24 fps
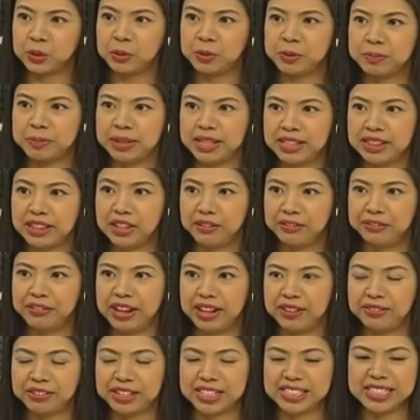would be different.
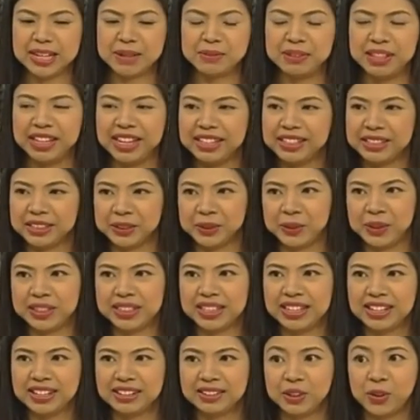For example, 8-year-old,
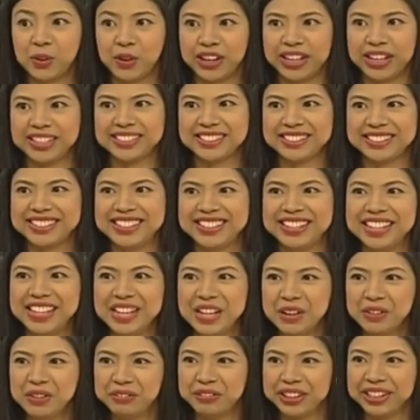toys.
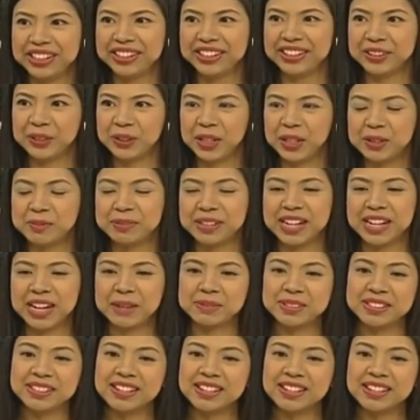14-year-old, perhaps...